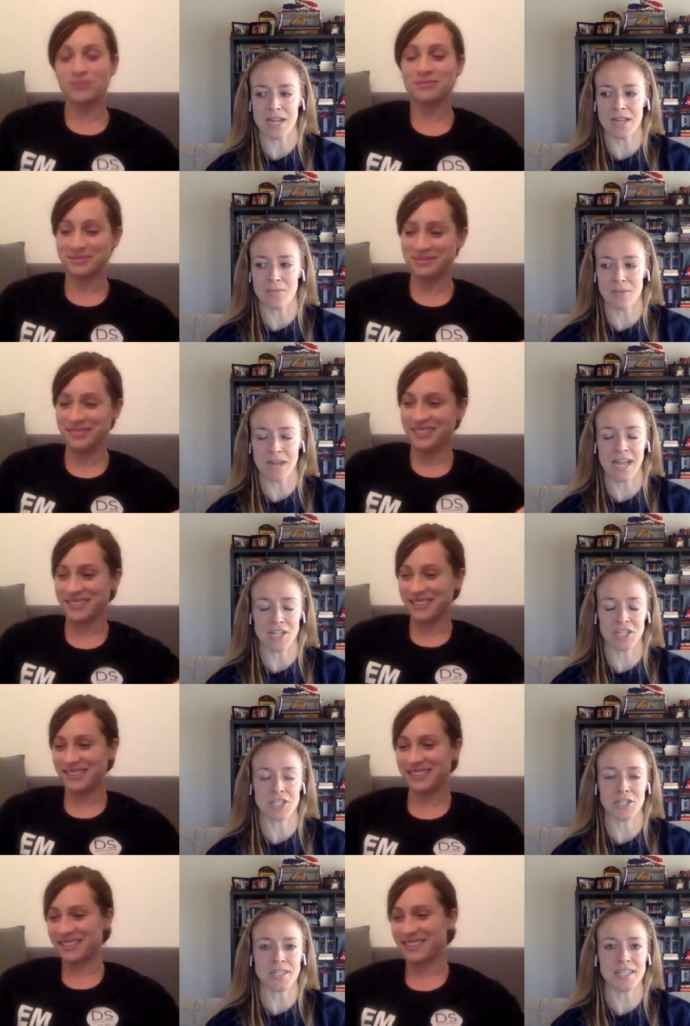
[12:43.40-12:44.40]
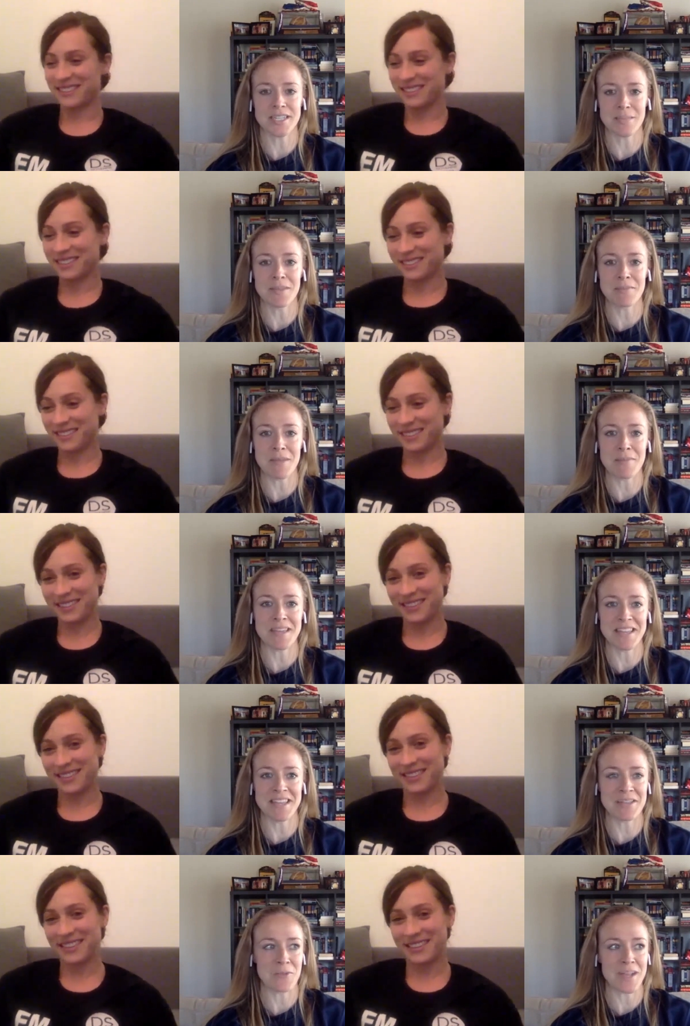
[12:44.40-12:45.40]
Speaker 1: when I when I actually do say something, maybe
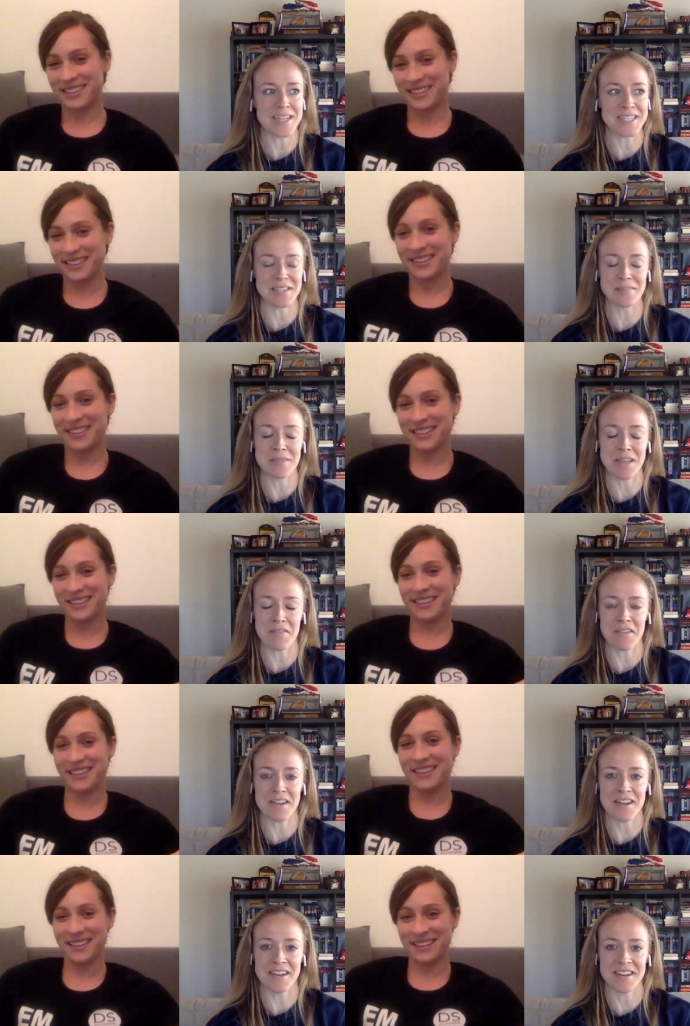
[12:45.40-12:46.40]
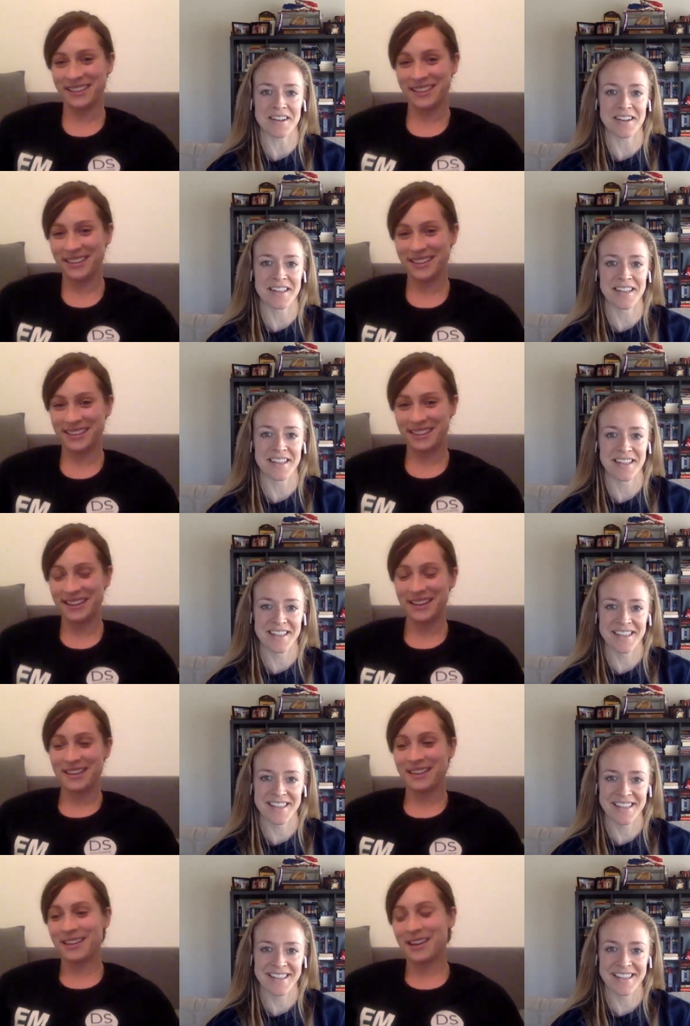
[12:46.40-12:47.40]
it, it weighs a little bit heavier.
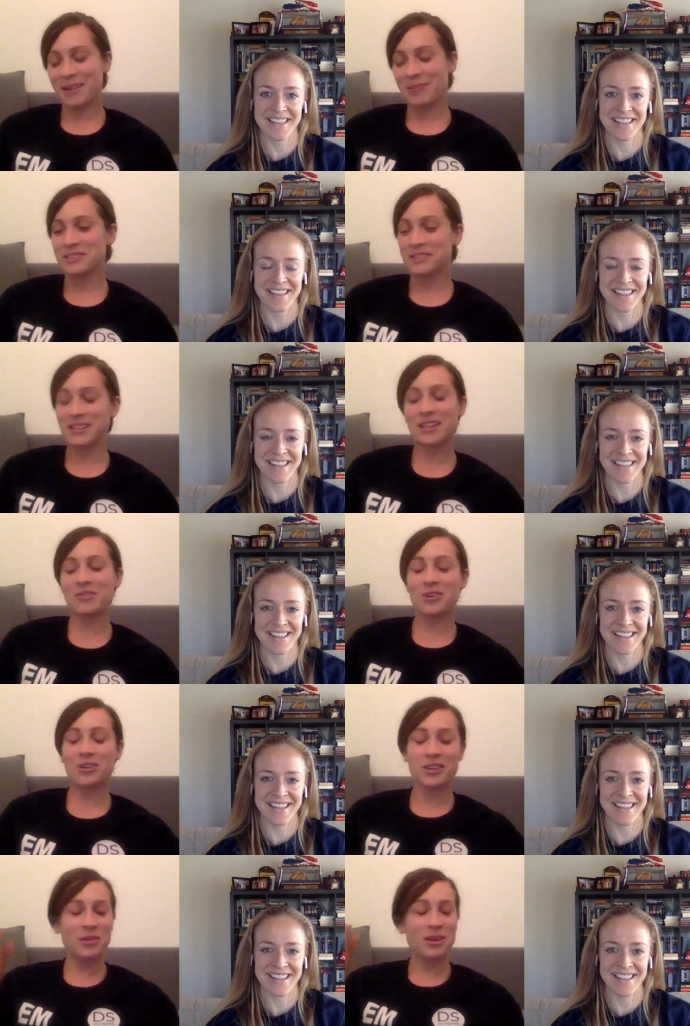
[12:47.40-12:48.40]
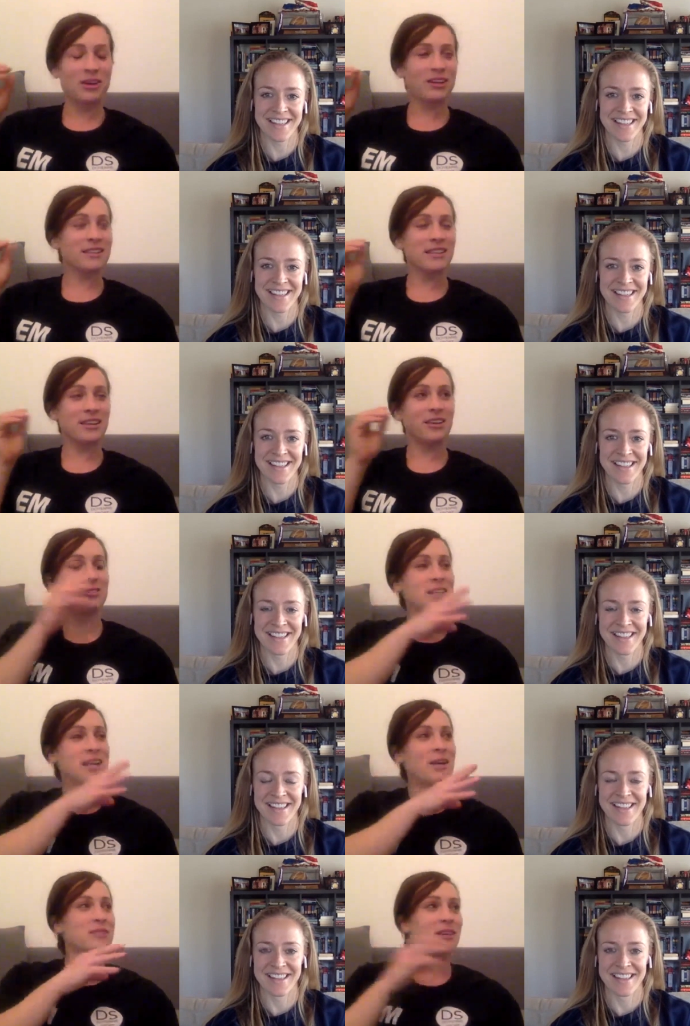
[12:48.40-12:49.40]
Speaker 2: I'm just thinking of all the American
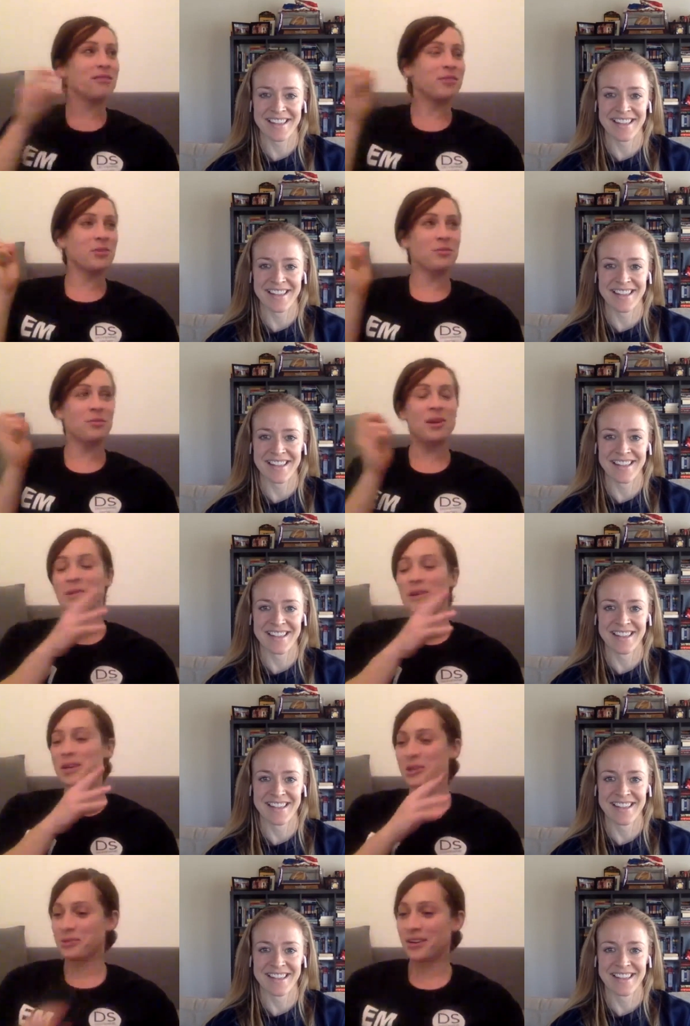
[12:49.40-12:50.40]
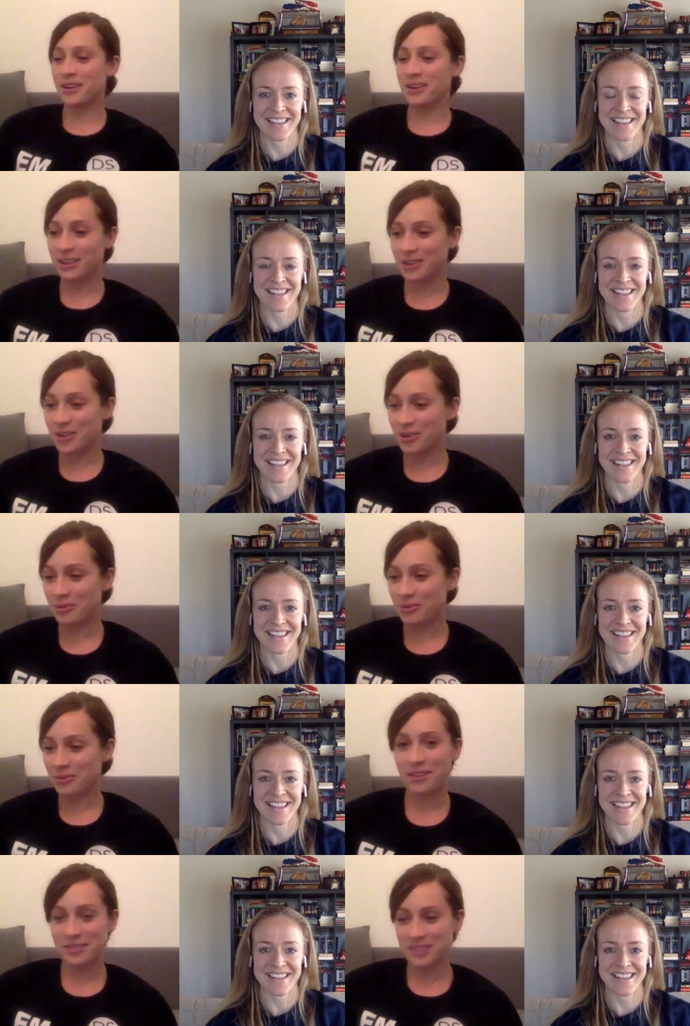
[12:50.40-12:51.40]
stereotypes I've heard throughout my career. You
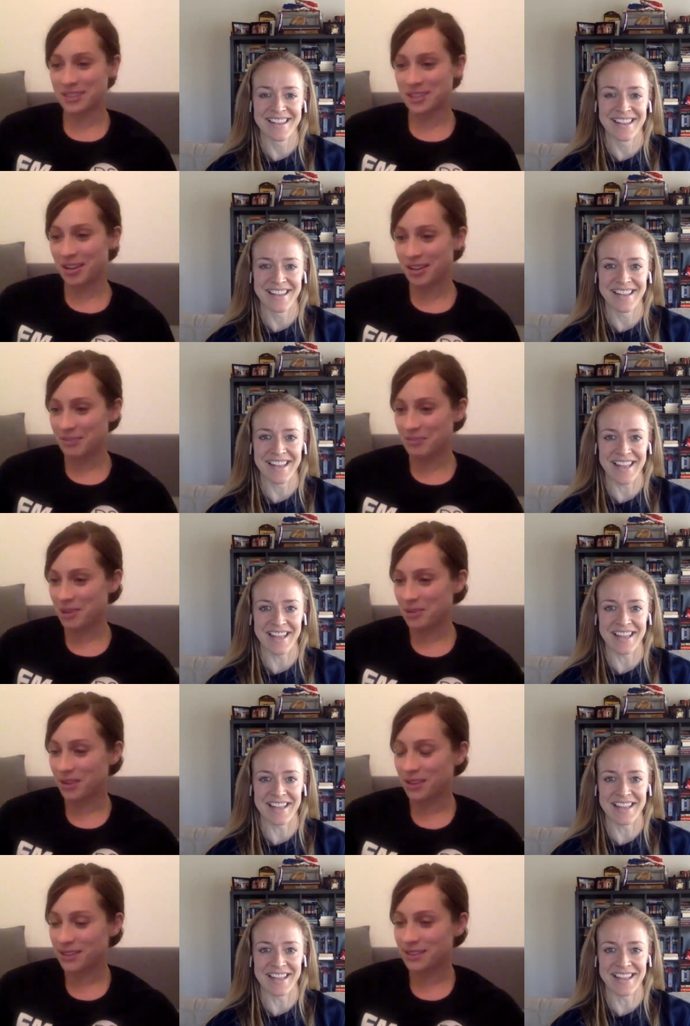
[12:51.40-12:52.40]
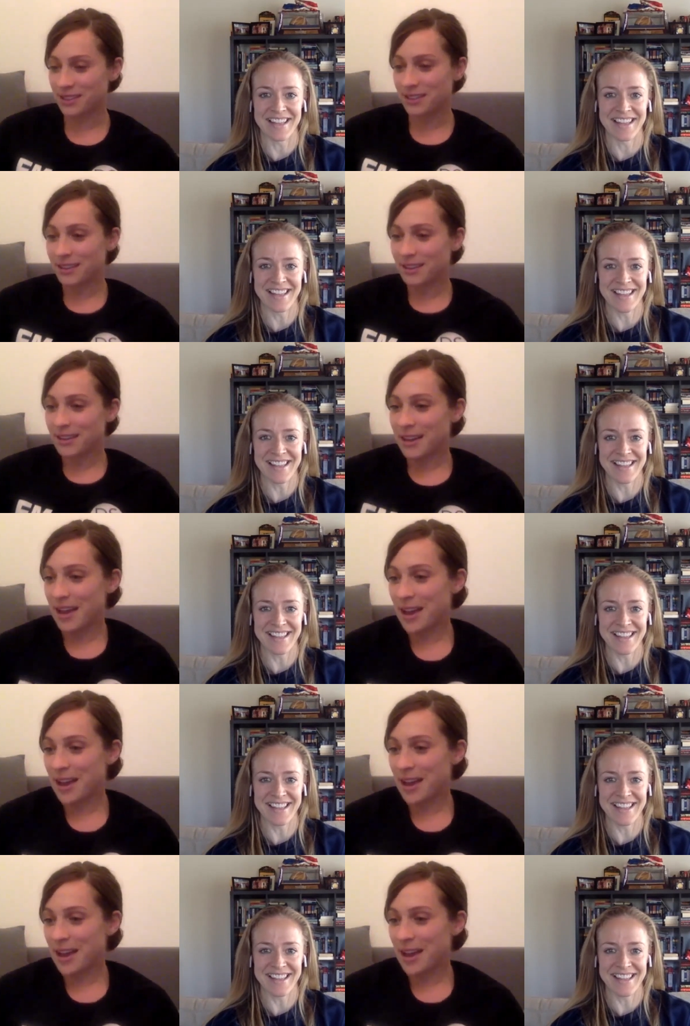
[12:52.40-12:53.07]
know, we love to talk in many ways.